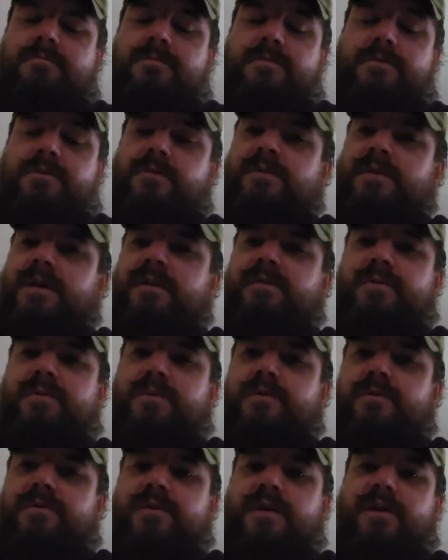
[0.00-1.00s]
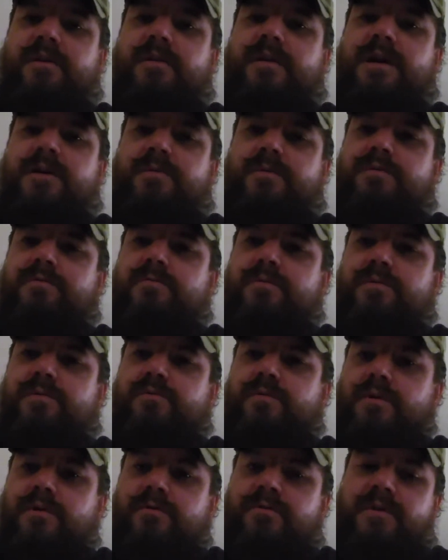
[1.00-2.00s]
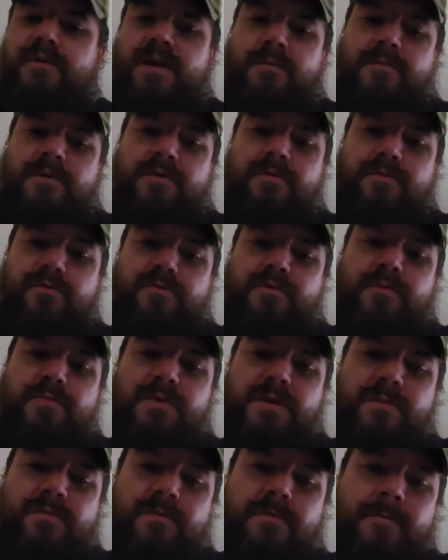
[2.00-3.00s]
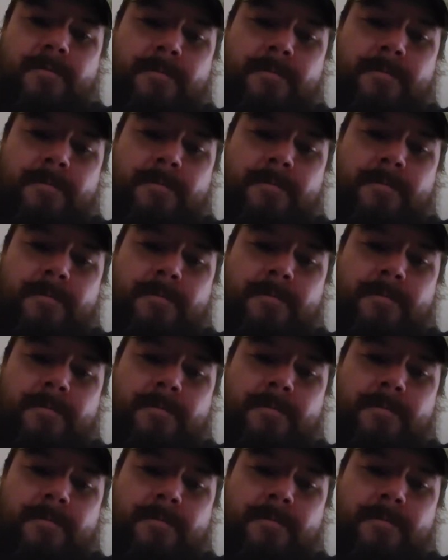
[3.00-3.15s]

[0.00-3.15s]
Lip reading: It's just nice to be able to share that with real family, with real people.